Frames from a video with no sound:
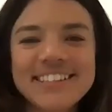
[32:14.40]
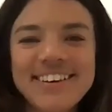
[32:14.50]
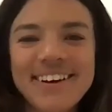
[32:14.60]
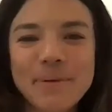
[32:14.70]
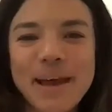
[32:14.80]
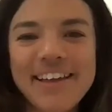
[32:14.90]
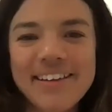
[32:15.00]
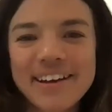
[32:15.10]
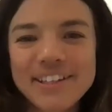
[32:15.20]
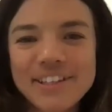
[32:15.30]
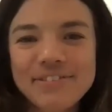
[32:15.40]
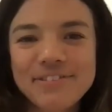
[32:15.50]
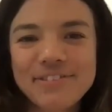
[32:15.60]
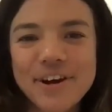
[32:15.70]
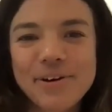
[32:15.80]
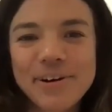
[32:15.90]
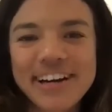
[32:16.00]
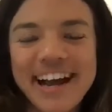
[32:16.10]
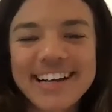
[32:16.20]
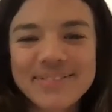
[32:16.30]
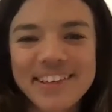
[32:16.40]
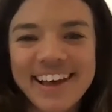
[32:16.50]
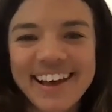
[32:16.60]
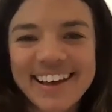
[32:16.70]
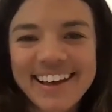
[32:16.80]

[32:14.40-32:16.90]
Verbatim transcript: call. I mean, I, I should have known you were going to ask me that.